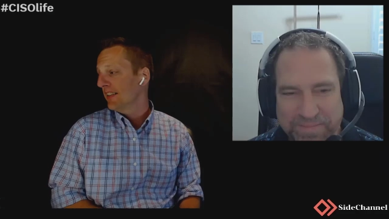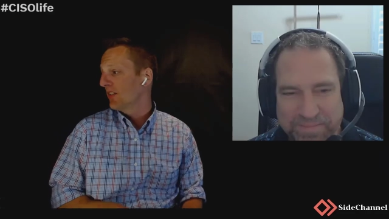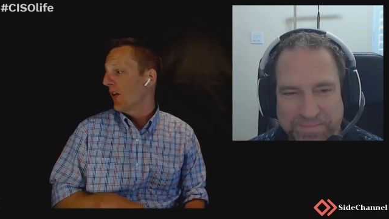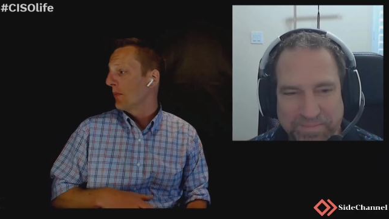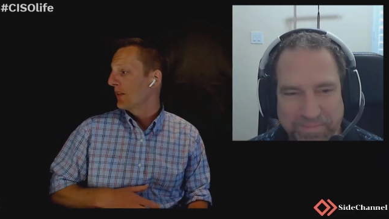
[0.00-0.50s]

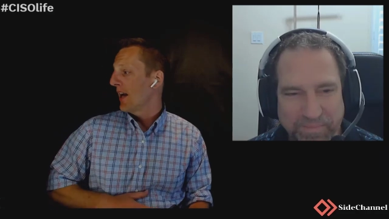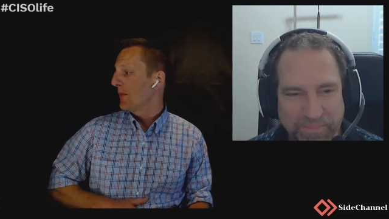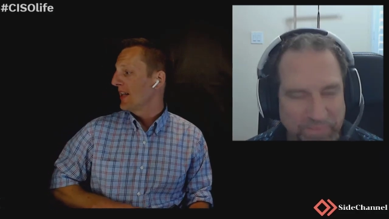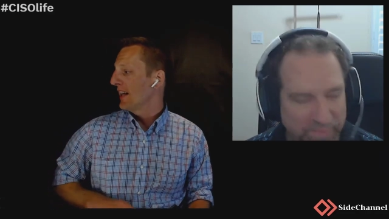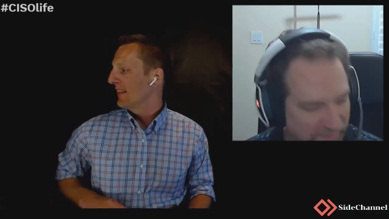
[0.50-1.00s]
Speaker 1: so I'm glad we
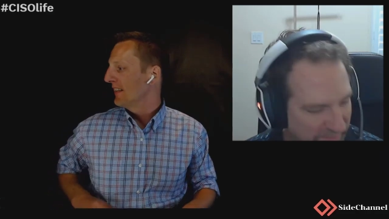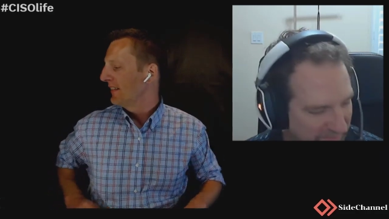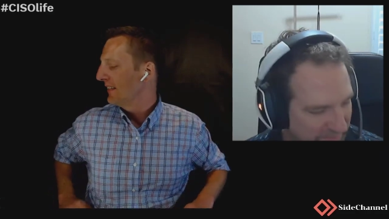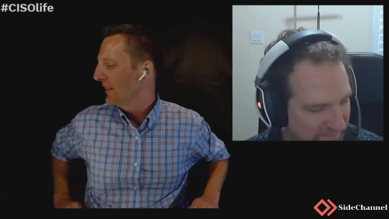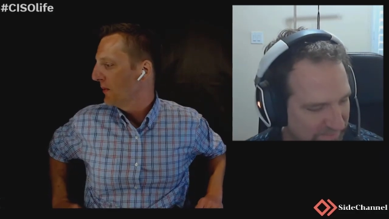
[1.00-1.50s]
got
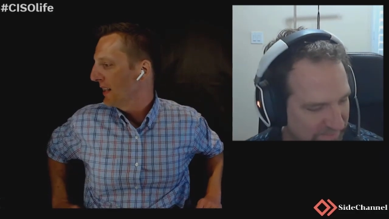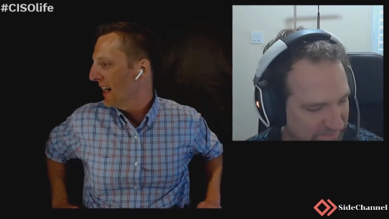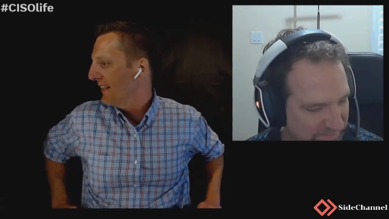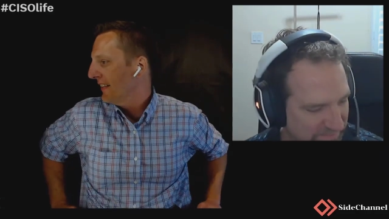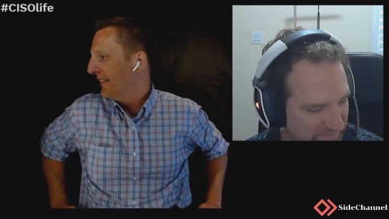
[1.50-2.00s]
this we
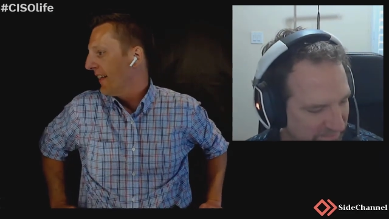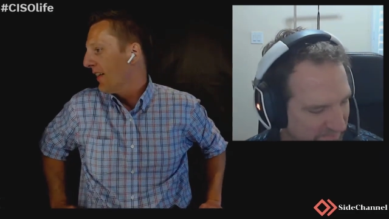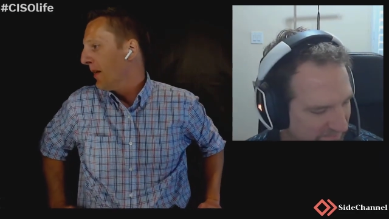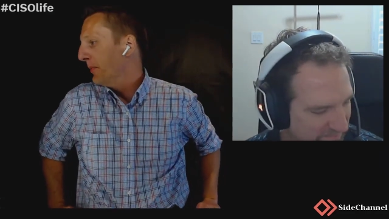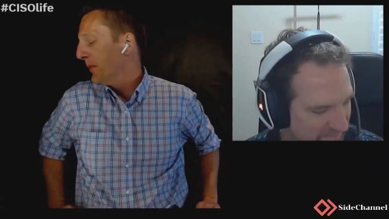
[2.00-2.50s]
got this set
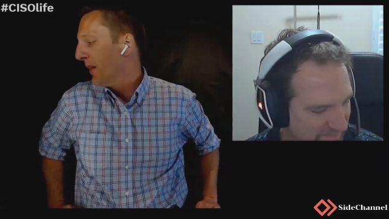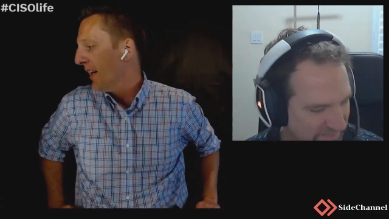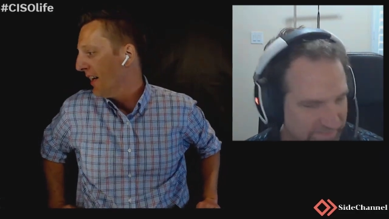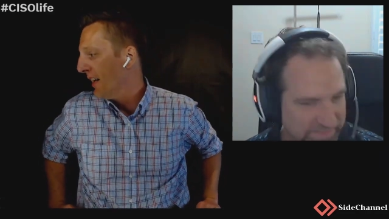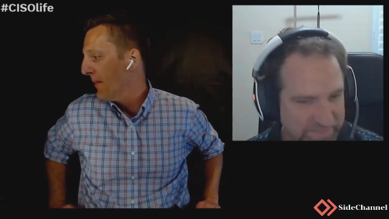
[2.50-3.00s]
up.
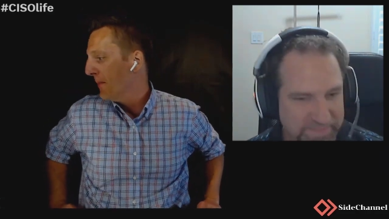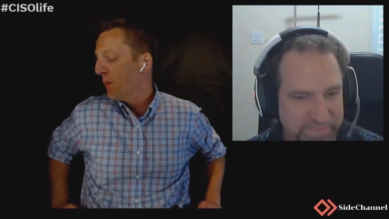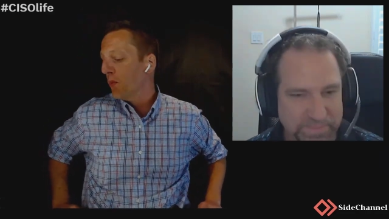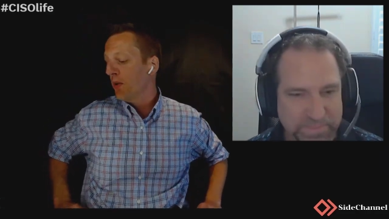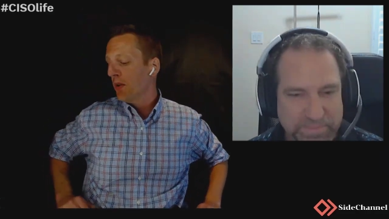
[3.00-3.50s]
Um,
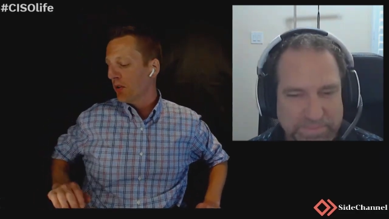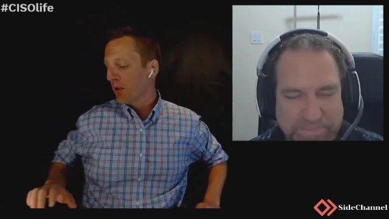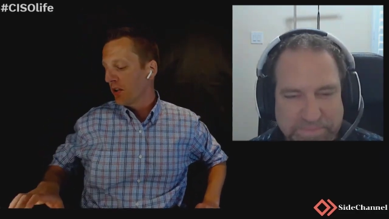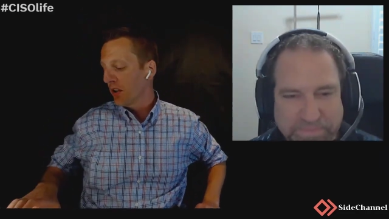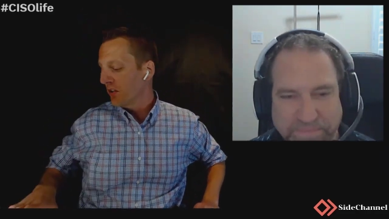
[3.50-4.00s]
we were
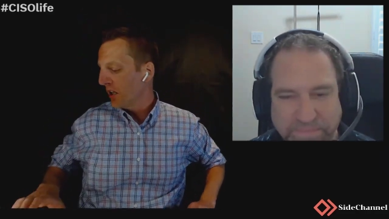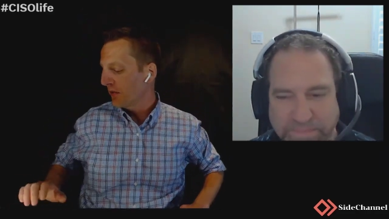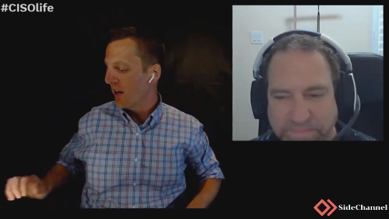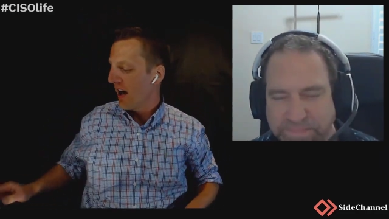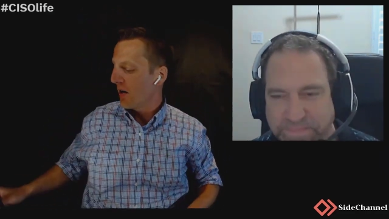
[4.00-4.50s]
gonna talk for
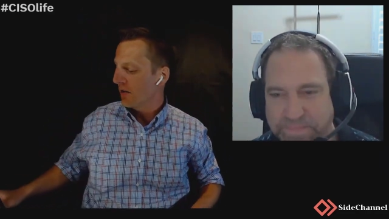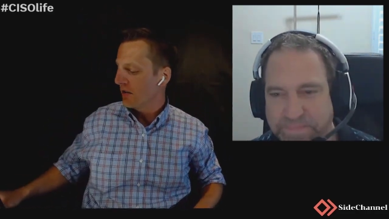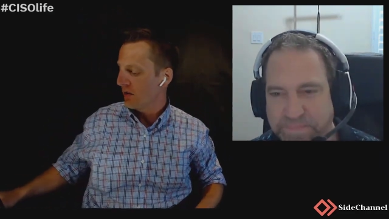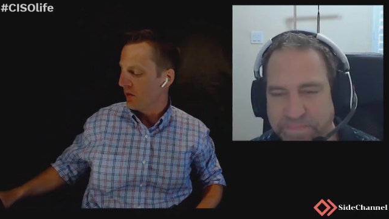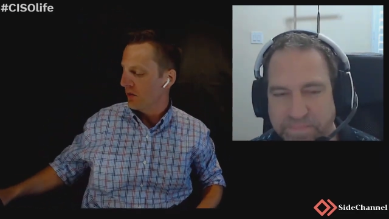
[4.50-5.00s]
an hour,
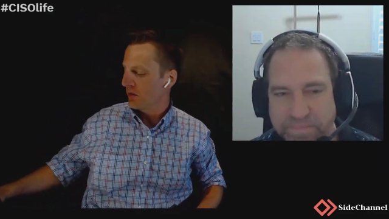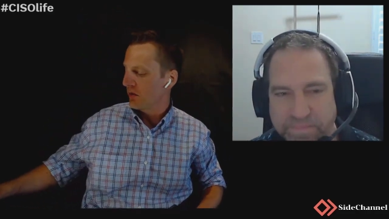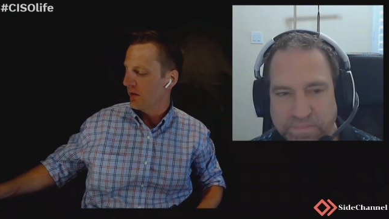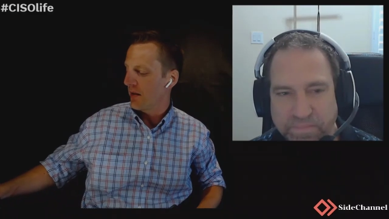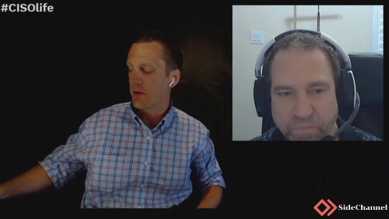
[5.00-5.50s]
so
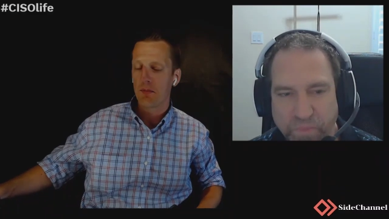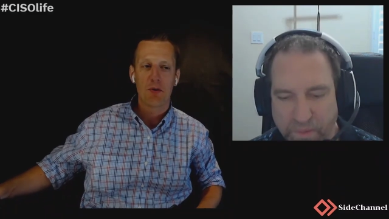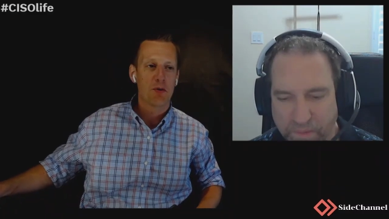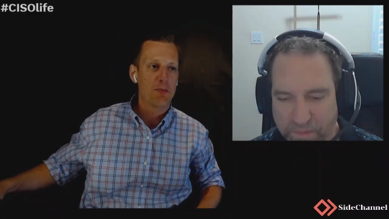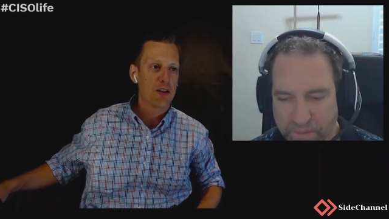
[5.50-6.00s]
so I want to be
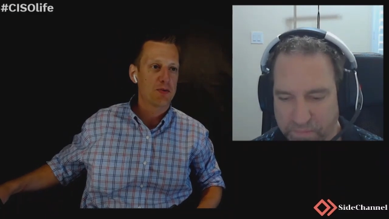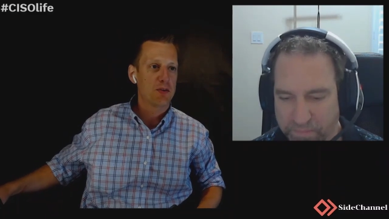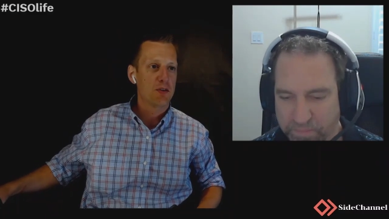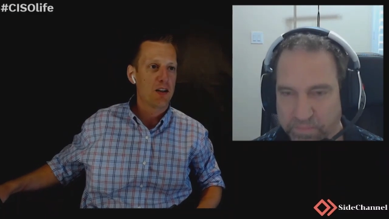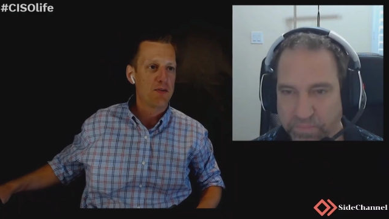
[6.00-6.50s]
respectful.
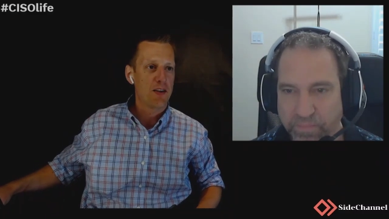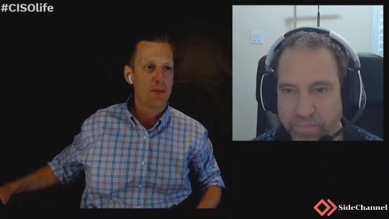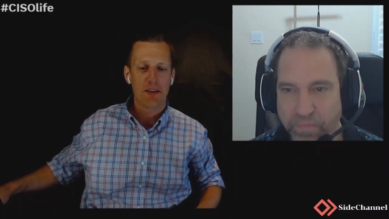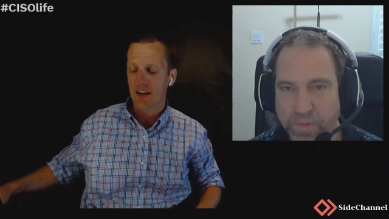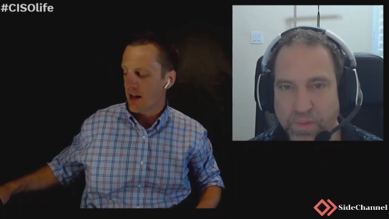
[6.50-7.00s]
You got
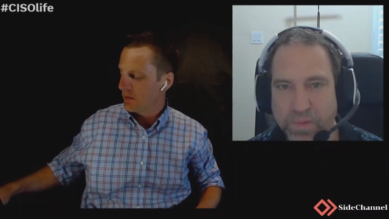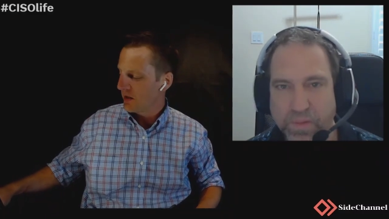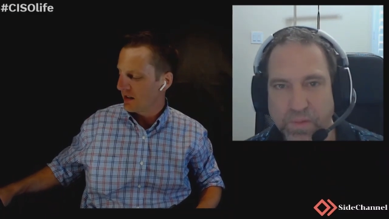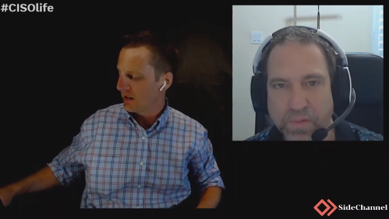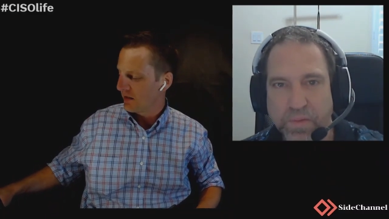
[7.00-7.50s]
family time, you
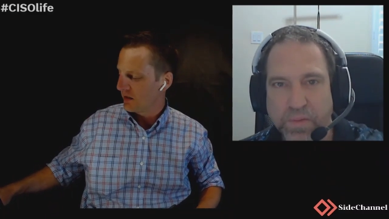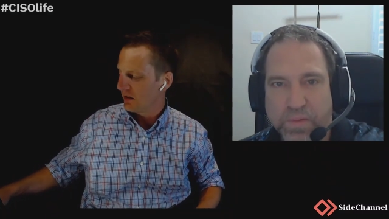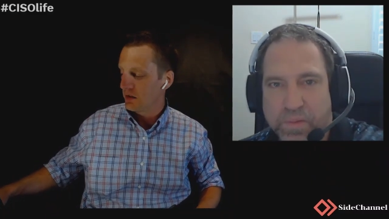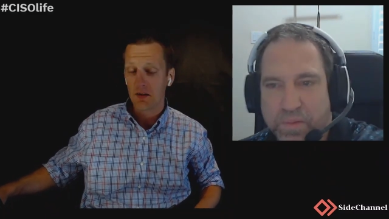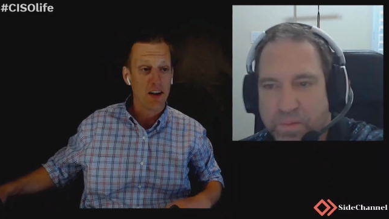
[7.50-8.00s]
got stuff to do,
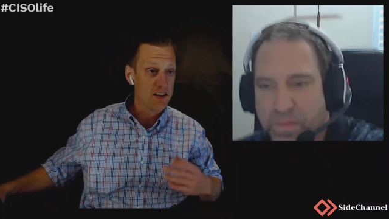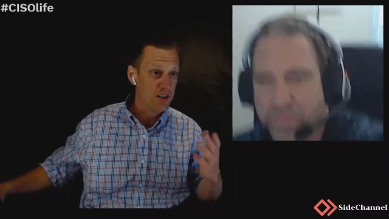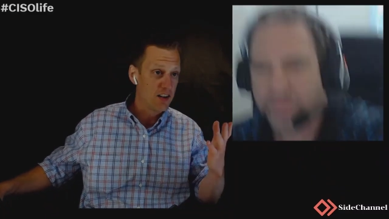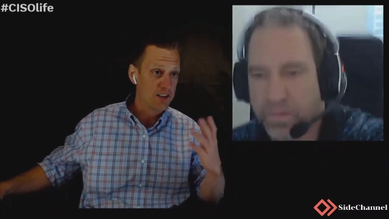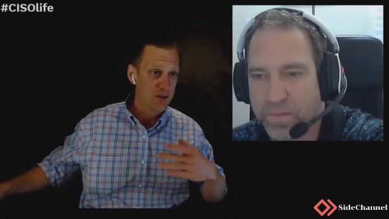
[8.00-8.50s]
you got a
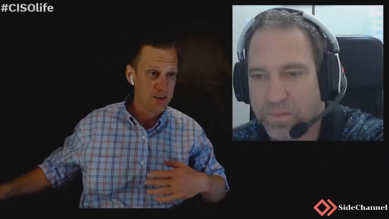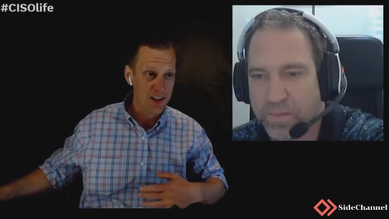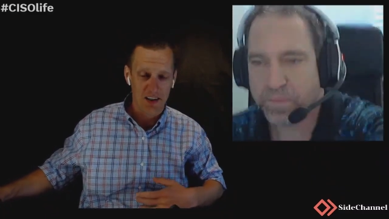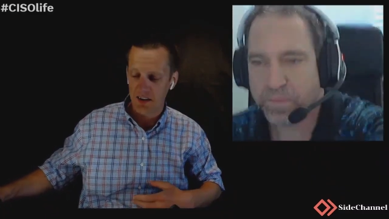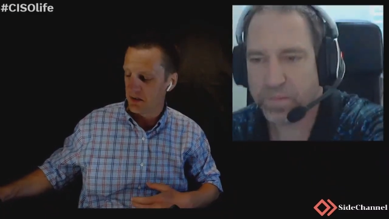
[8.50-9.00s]
dog to go take
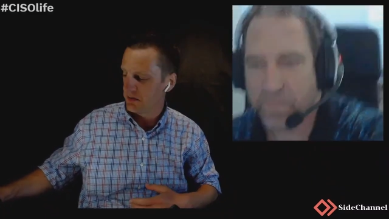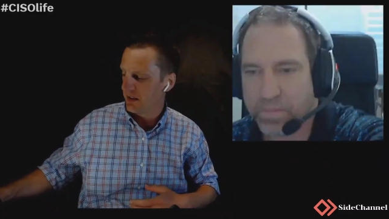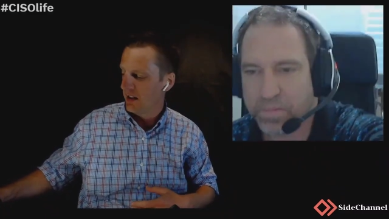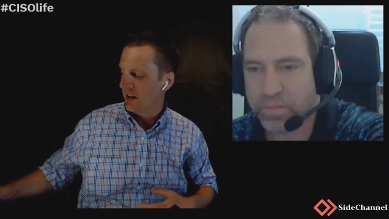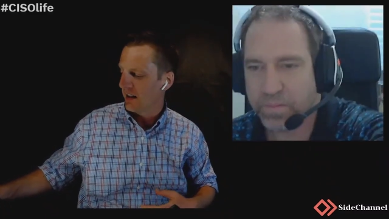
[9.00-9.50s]
care of.
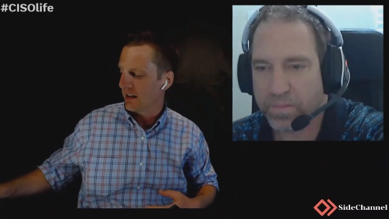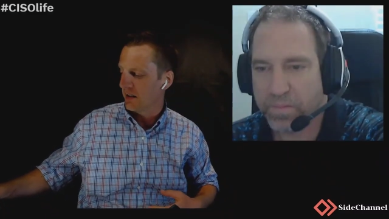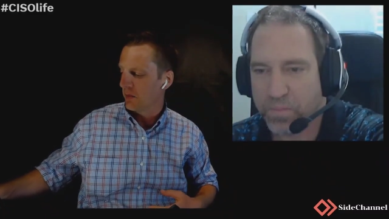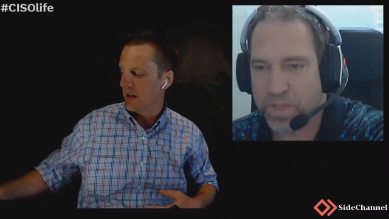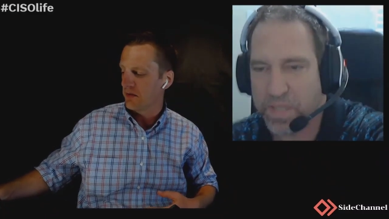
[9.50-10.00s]
I got a
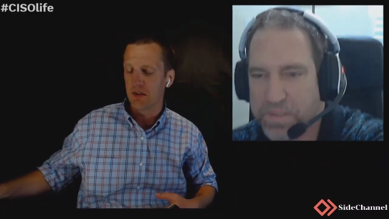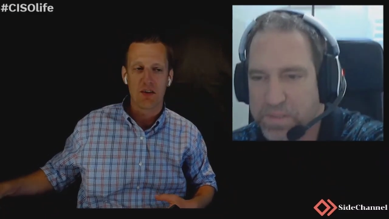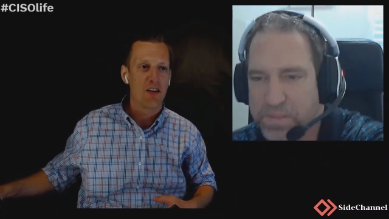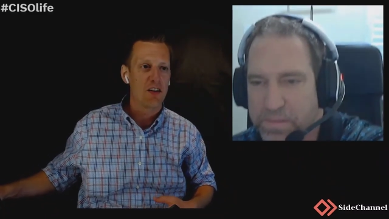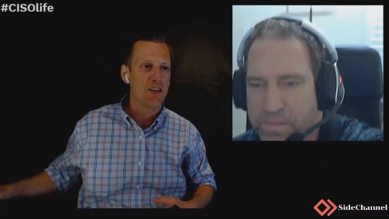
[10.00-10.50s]
wife and right. daughter